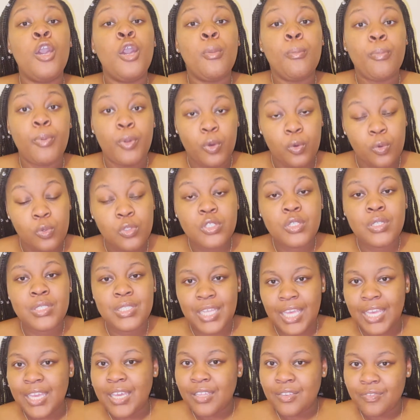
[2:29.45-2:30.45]
but also
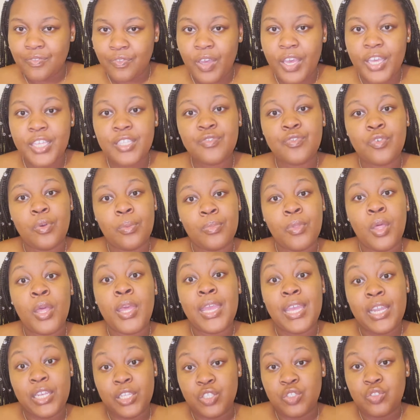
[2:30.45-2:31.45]
take advice from the
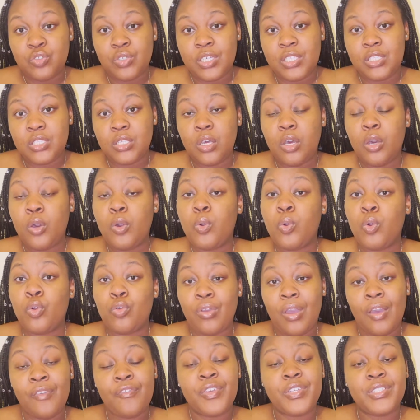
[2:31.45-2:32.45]
illustrator or
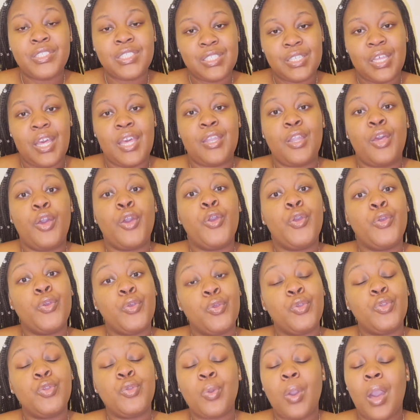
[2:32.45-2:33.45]
graphic designer who
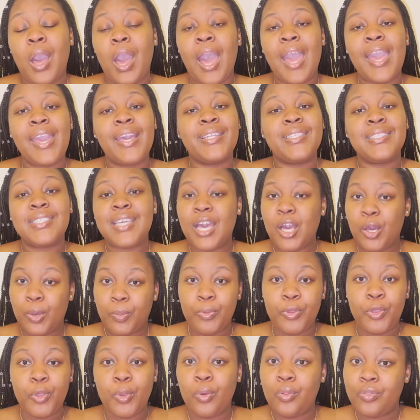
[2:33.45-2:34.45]
you hire to
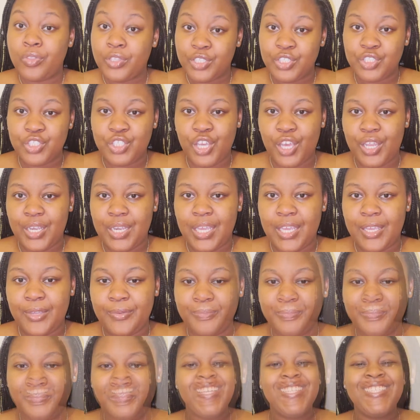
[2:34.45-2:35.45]
help you on this journey.
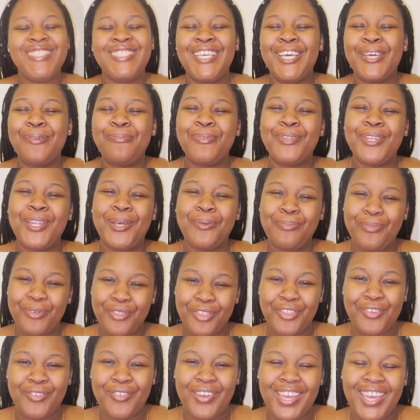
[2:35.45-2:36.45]
Tip number
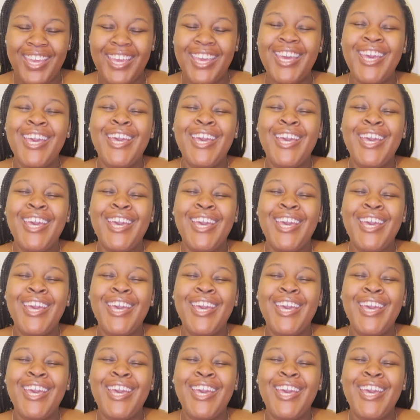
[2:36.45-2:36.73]
3.